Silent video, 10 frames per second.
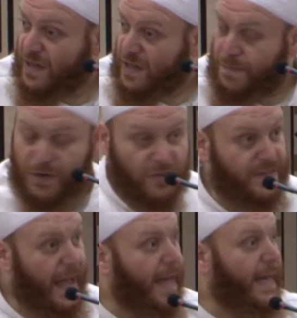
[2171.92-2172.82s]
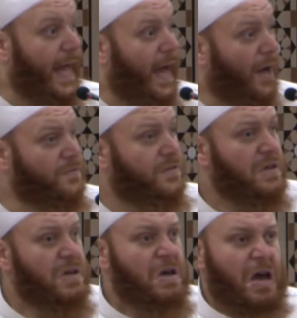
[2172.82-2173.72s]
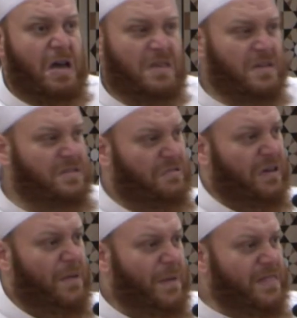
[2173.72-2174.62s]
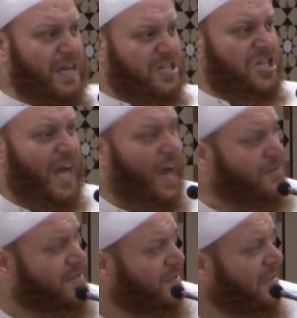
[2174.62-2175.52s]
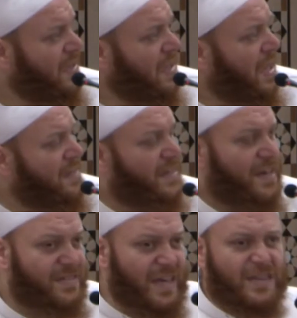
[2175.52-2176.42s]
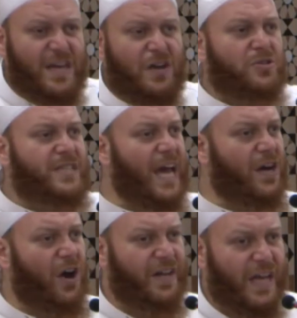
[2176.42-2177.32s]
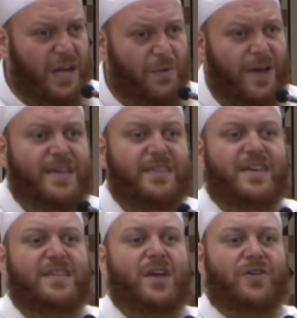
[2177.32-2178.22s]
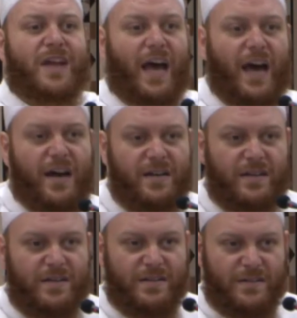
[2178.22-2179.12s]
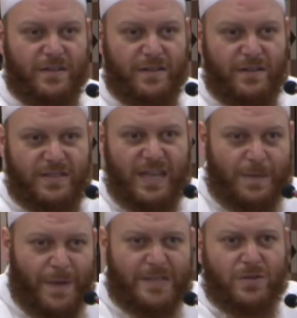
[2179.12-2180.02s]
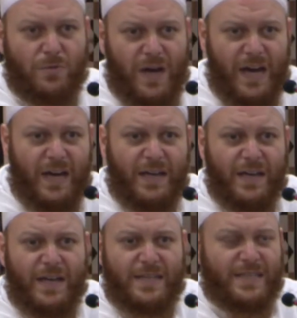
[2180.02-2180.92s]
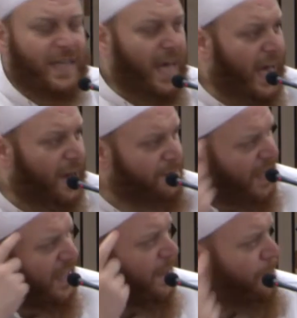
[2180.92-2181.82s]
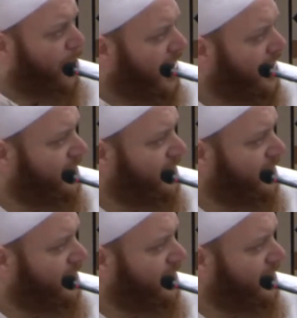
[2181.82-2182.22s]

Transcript: Because they are loud and they scream and they shout and they think they could take on anyone, they think they're on the haqq. So the muscle where is in the arm, not in the brain.